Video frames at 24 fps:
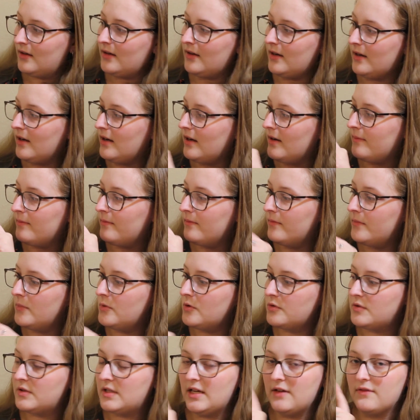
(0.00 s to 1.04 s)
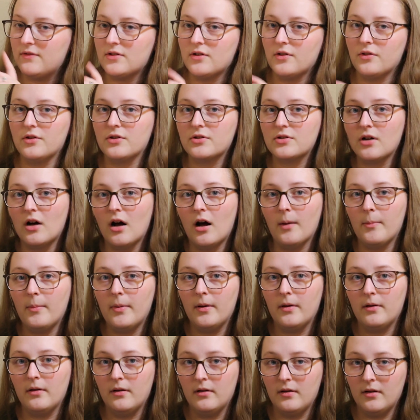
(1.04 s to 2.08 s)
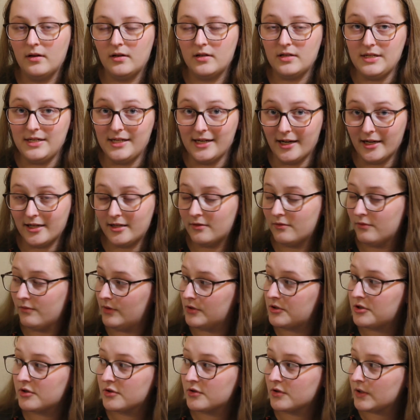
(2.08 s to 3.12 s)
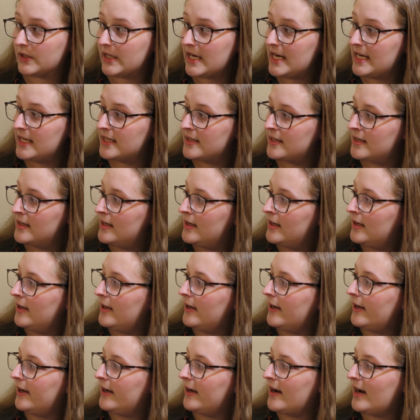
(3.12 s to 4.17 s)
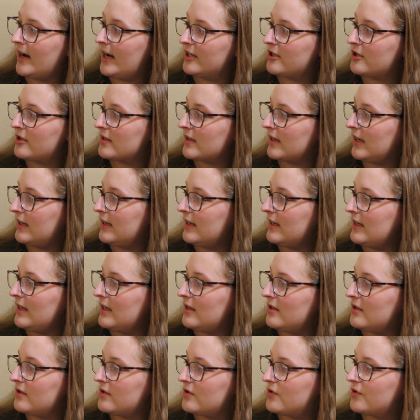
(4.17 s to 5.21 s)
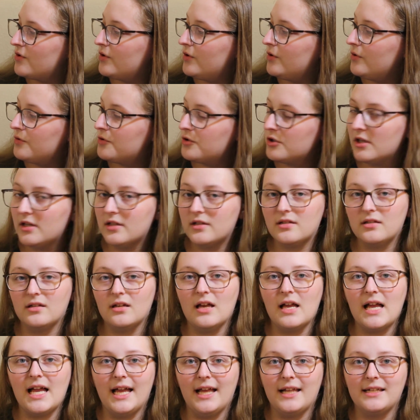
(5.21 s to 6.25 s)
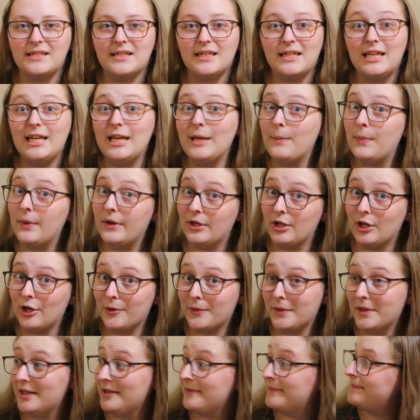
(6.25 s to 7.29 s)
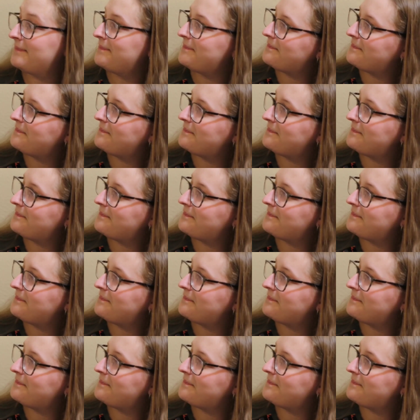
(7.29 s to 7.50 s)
motifs on the top done, which is great. I just kind of need to scooch it and keep going.